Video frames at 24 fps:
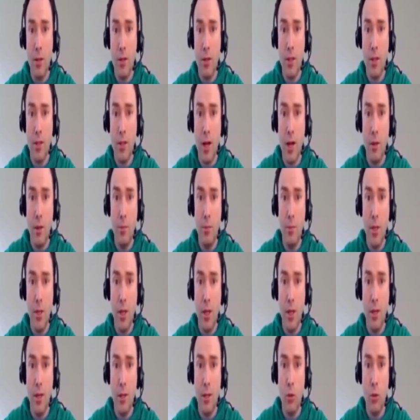The setup
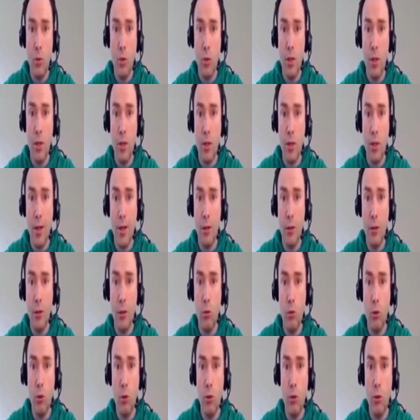begins with this
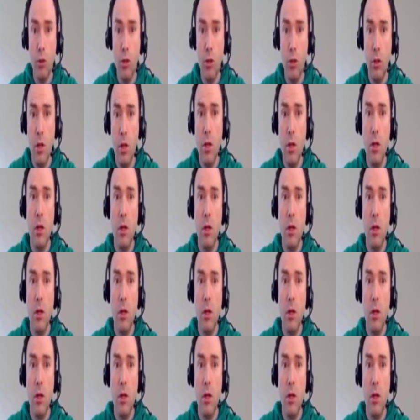unusual